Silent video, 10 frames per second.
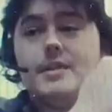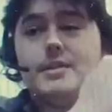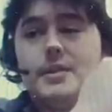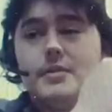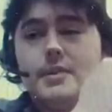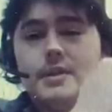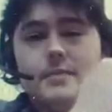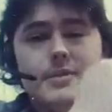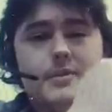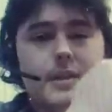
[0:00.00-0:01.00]
the Gen 3
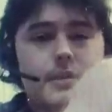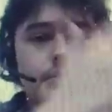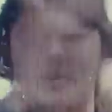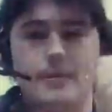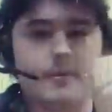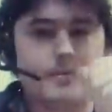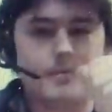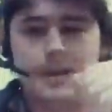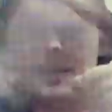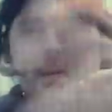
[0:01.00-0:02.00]
Hemi stuff
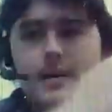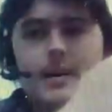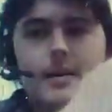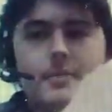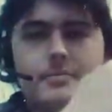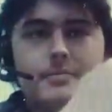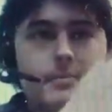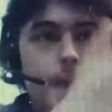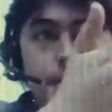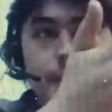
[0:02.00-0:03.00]
with
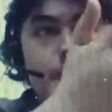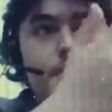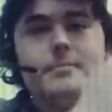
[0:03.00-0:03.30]
my Ram.